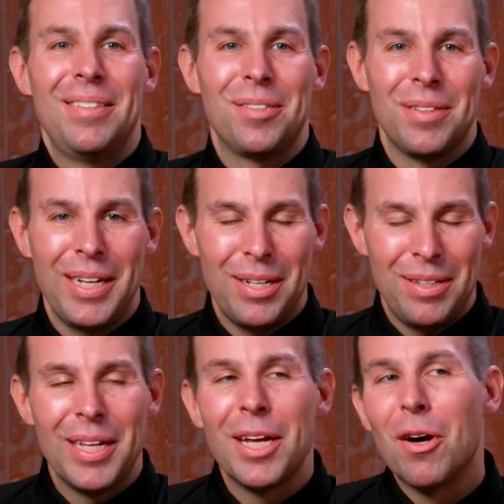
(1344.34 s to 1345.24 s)
So they
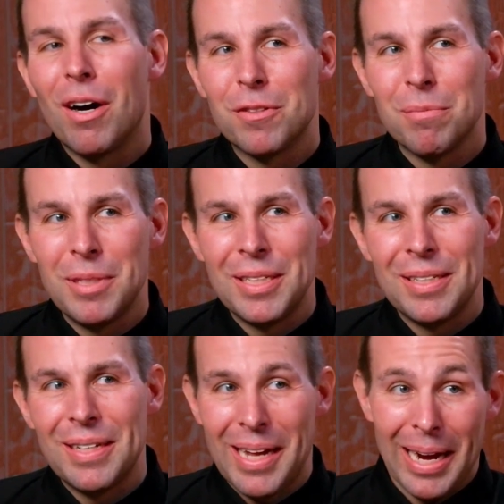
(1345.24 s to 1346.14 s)
had offered me
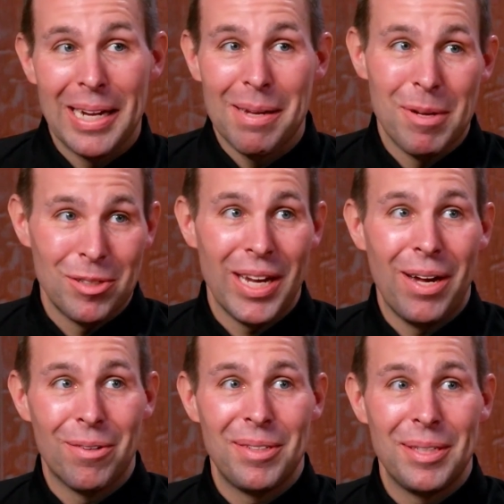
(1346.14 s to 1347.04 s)
an academic
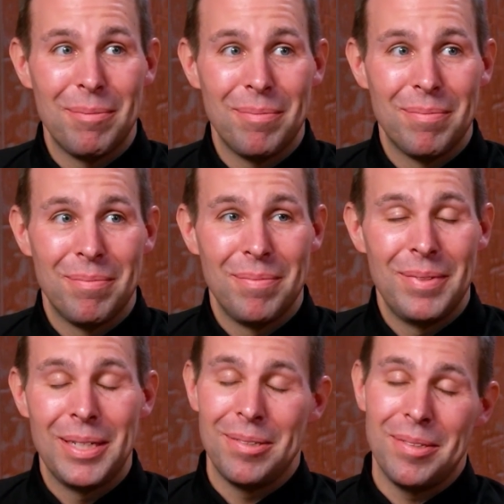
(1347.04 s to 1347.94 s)
scholarship,
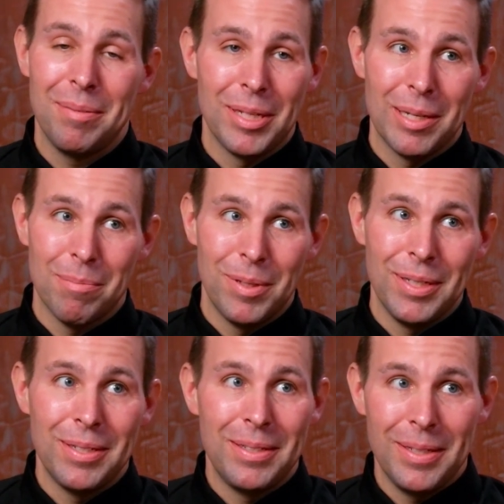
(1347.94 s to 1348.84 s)
and it seemed like a pretty
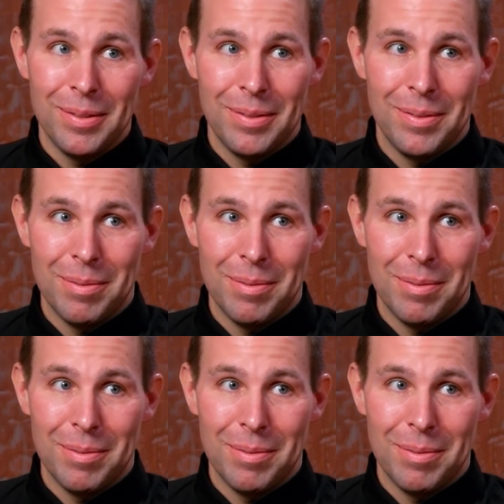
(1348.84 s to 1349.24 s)
good deal.